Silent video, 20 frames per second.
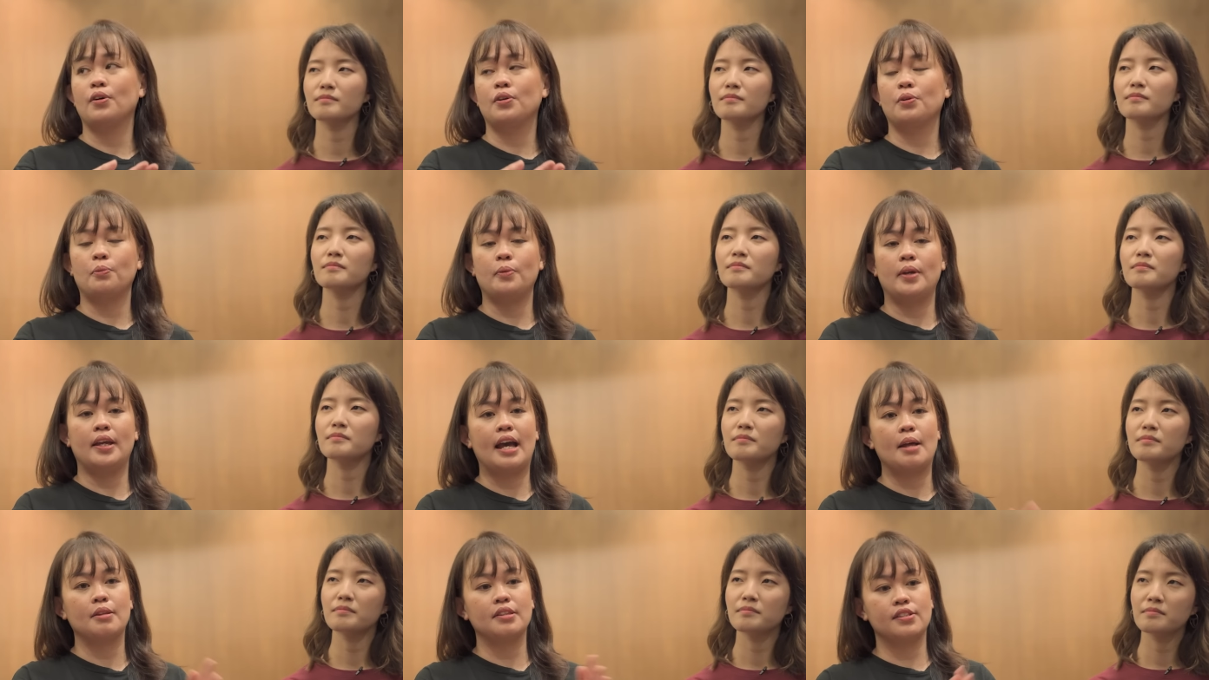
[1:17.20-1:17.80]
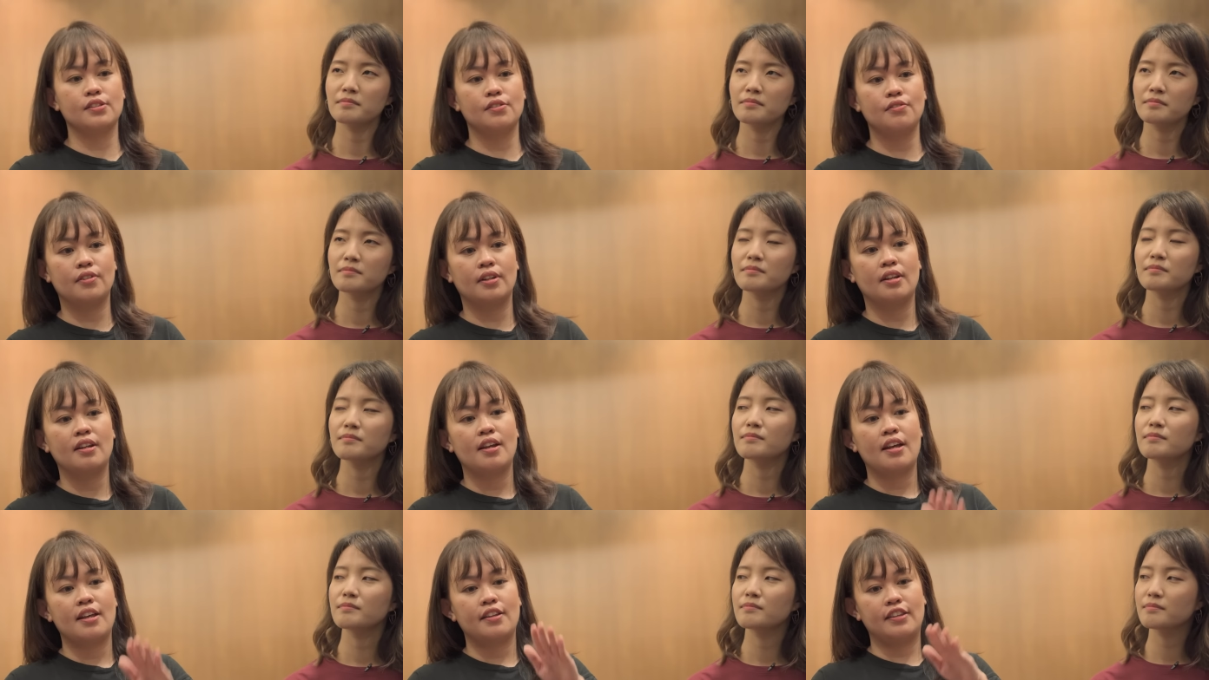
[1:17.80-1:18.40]
Speaker 1: all the way
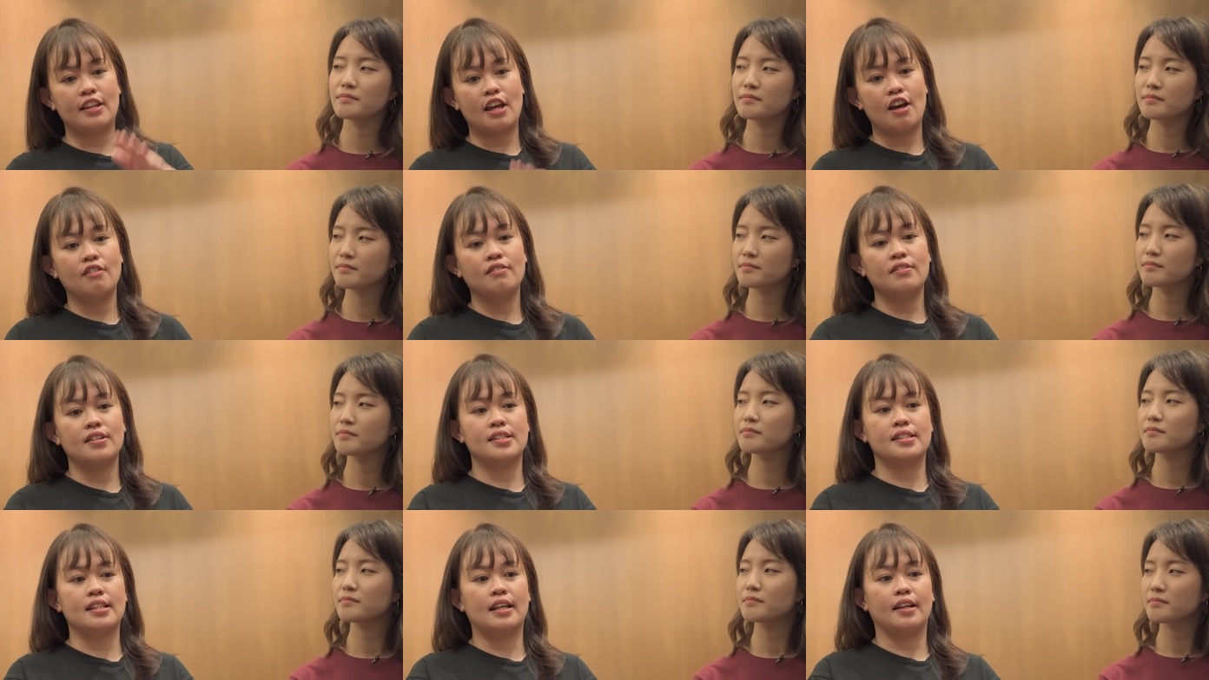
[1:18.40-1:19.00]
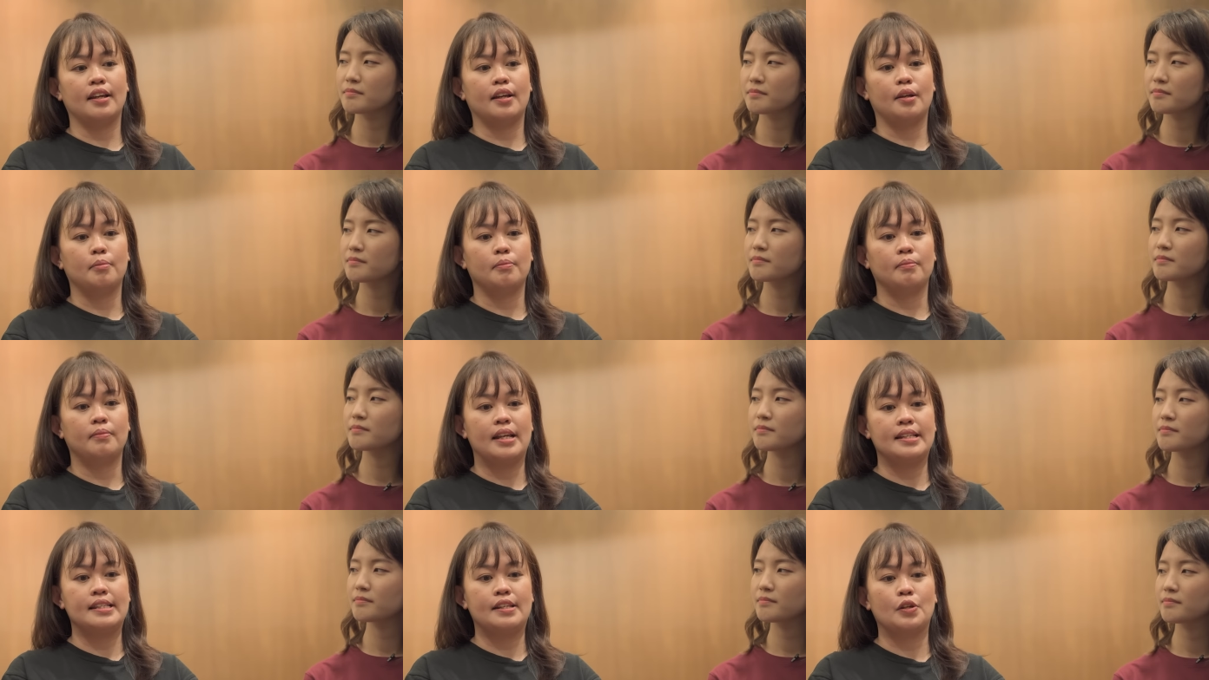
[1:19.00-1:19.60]
until now it's like um,
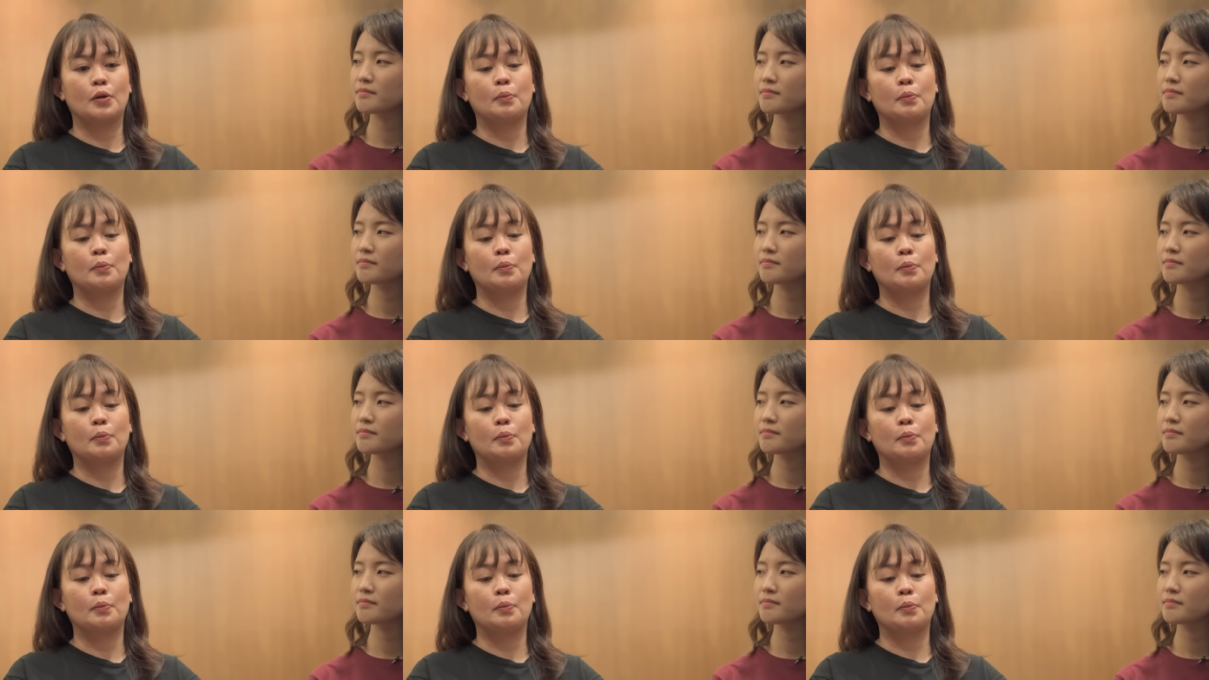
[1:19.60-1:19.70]
as an